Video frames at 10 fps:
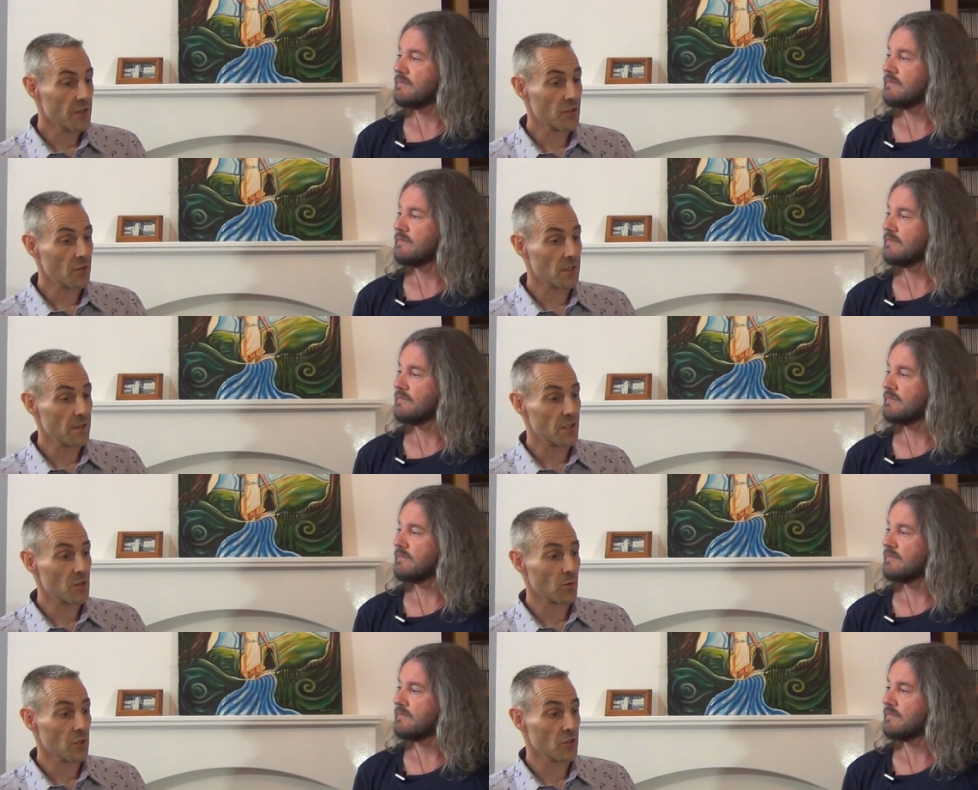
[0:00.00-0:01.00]
Speaker 1: and suddenly
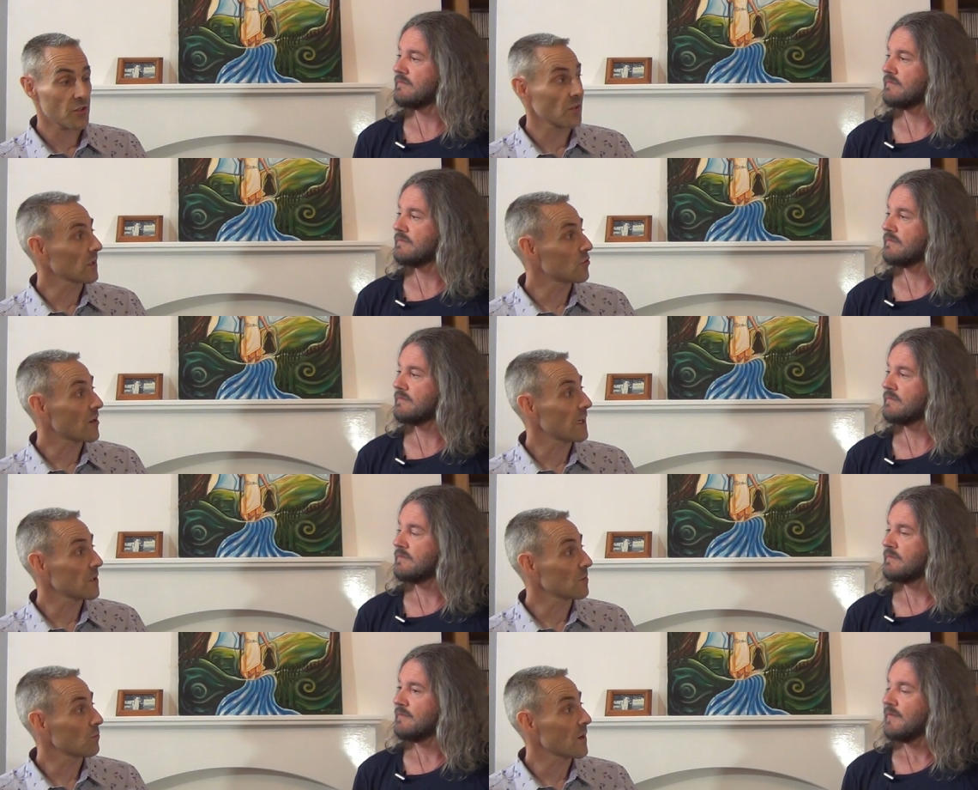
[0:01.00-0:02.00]
this work just suddenly dried
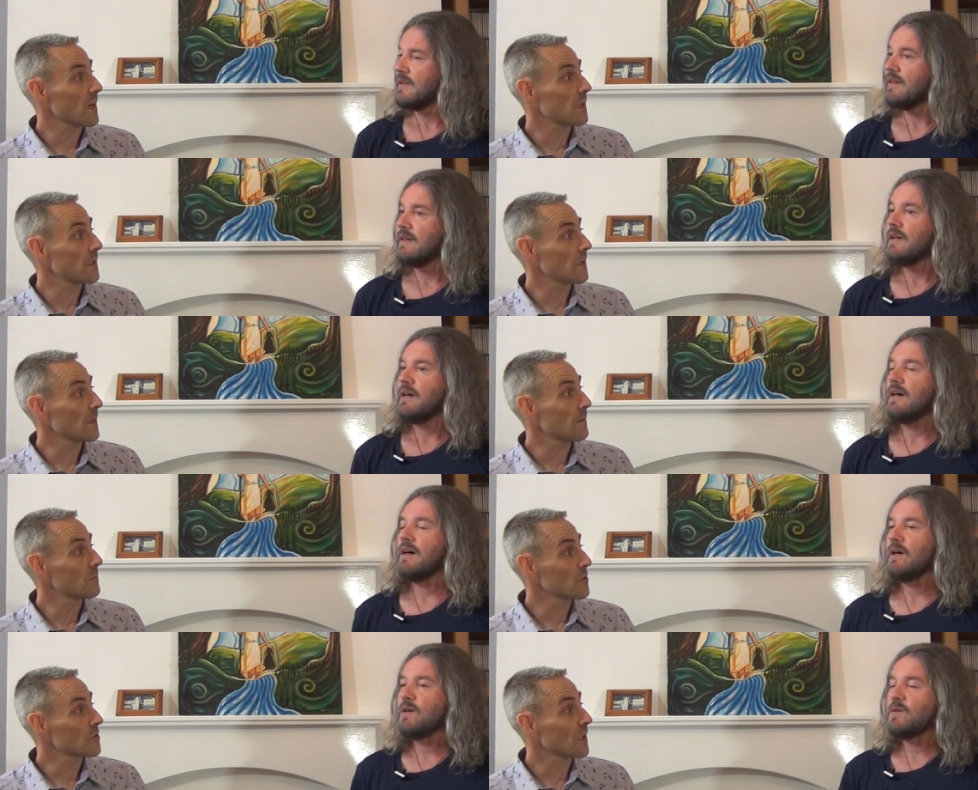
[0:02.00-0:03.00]
up when
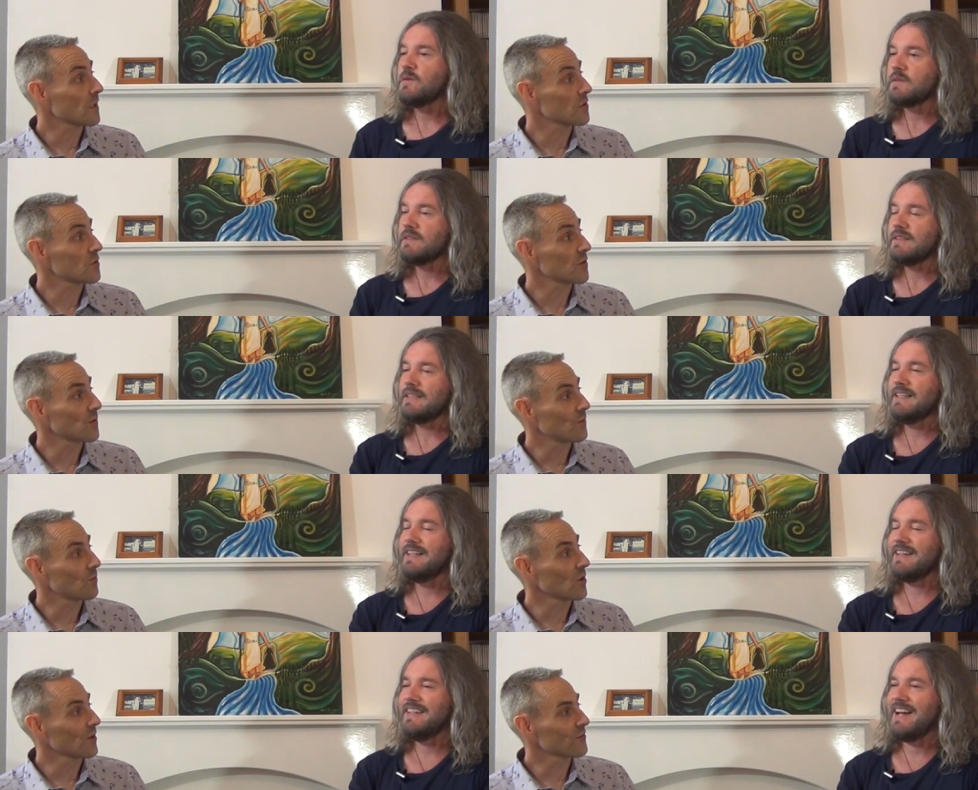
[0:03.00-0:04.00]
um, oh, you started to
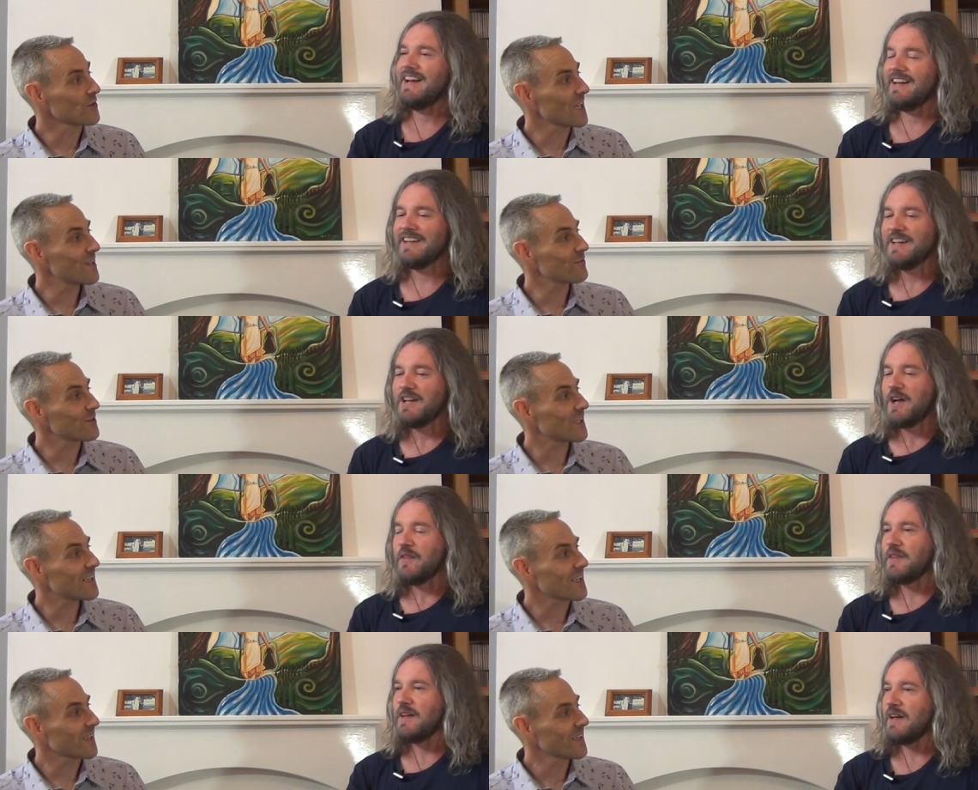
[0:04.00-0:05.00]
work yeah. with David
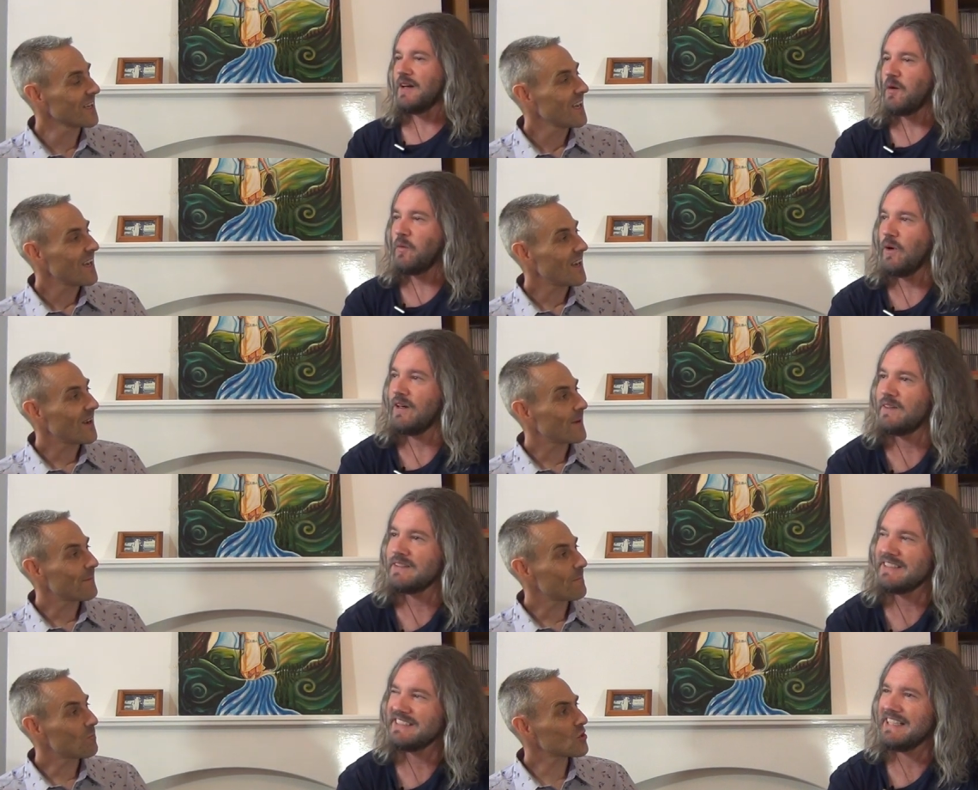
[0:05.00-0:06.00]
Icke.
Speaker 2: Well,
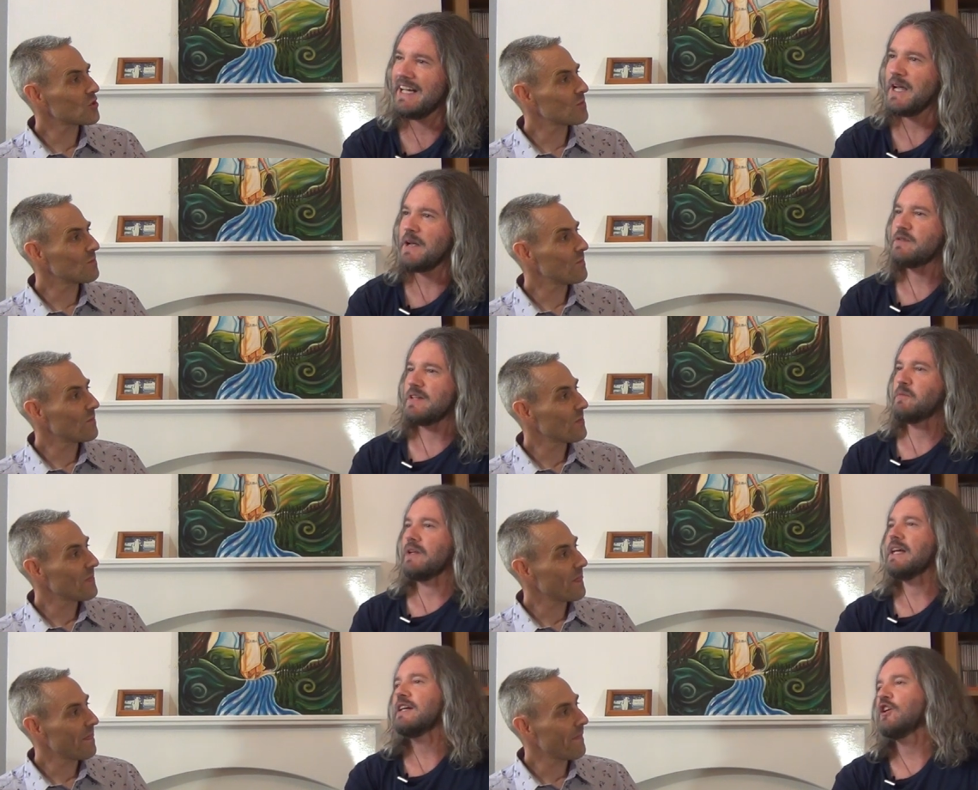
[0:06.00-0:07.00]
um, yeah, it,
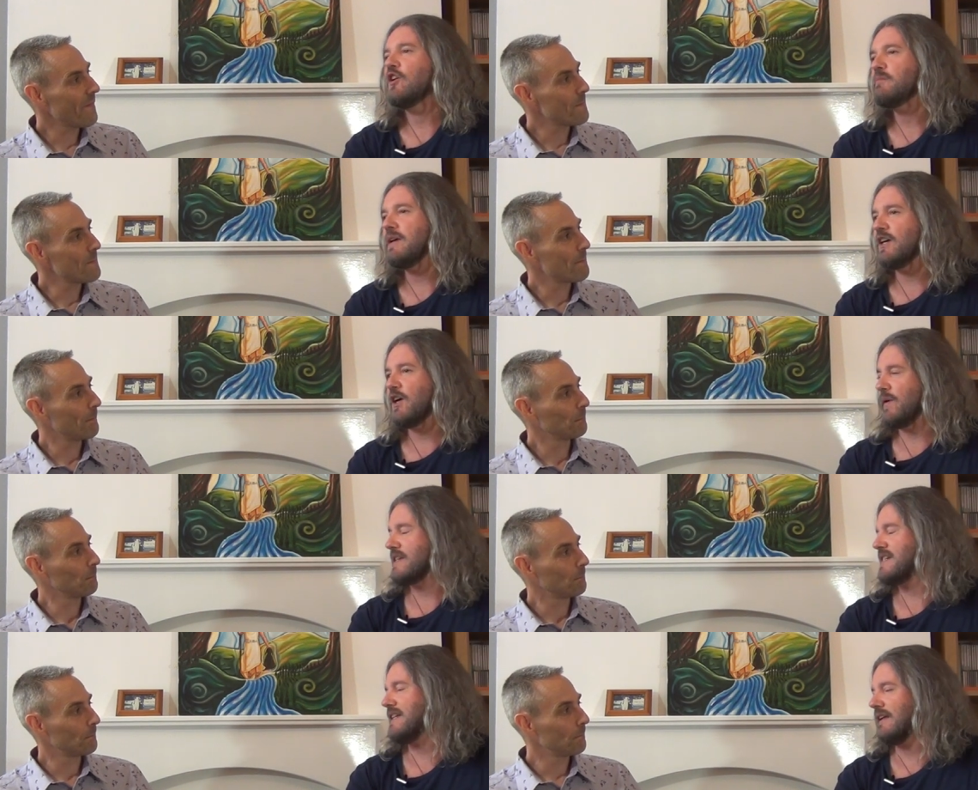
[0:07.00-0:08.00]
well, it could have been
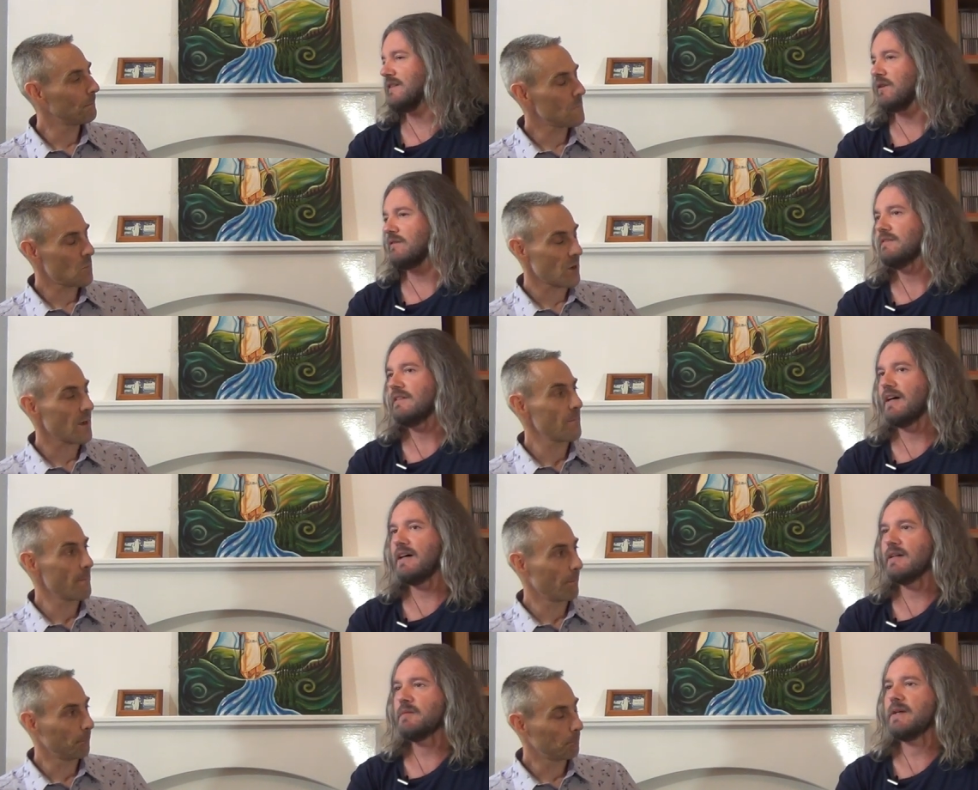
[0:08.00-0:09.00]
coincidental. Right.
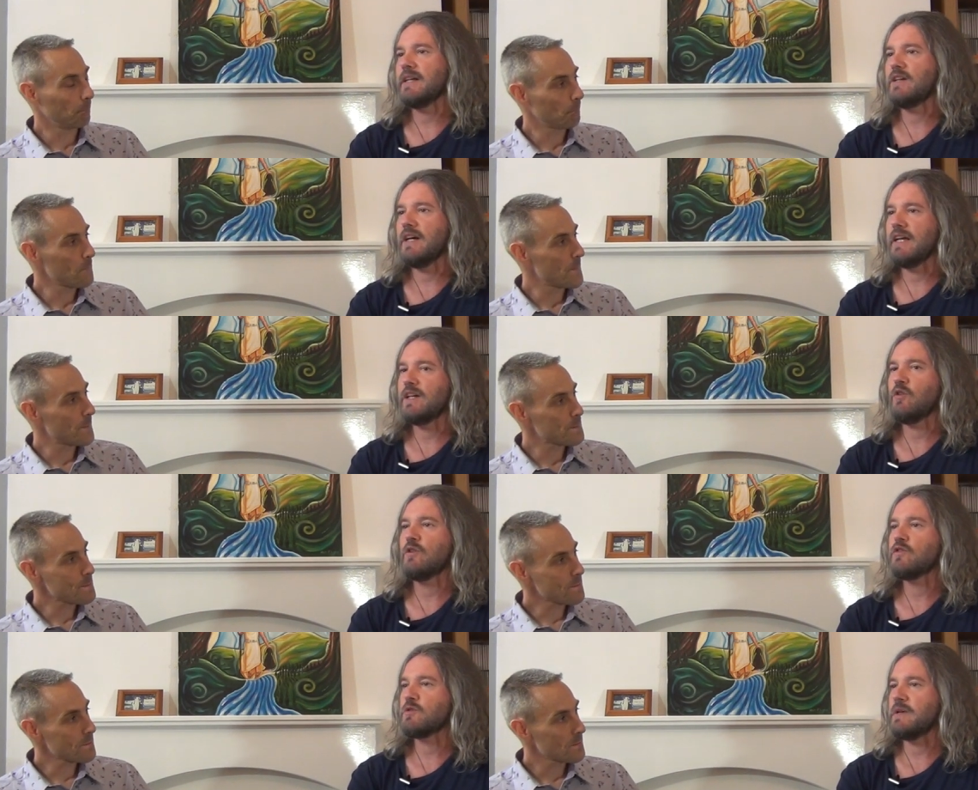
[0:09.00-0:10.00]
Um, it, it could
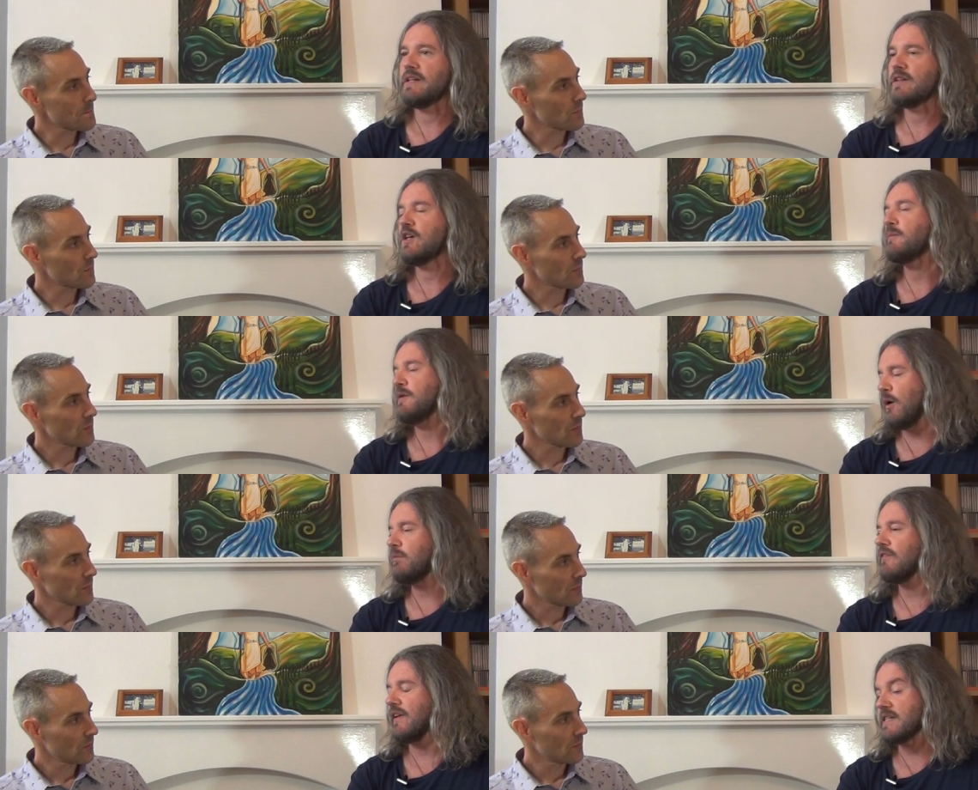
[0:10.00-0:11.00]
have just been. There could have been a
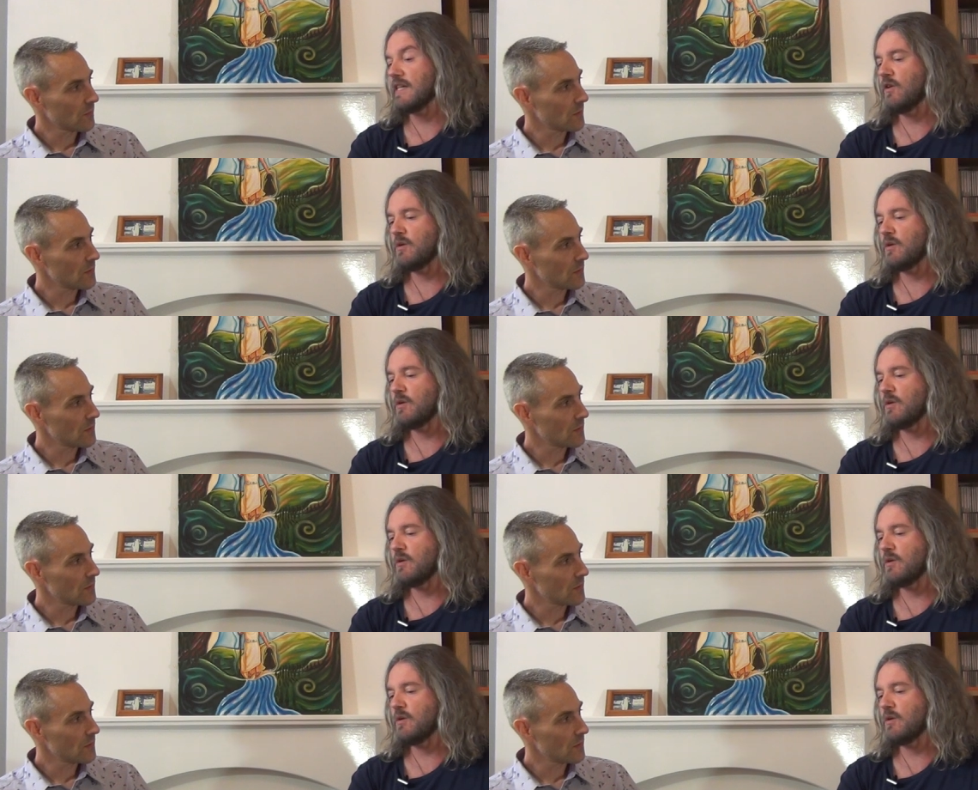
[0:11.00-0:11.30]
couple of things. It could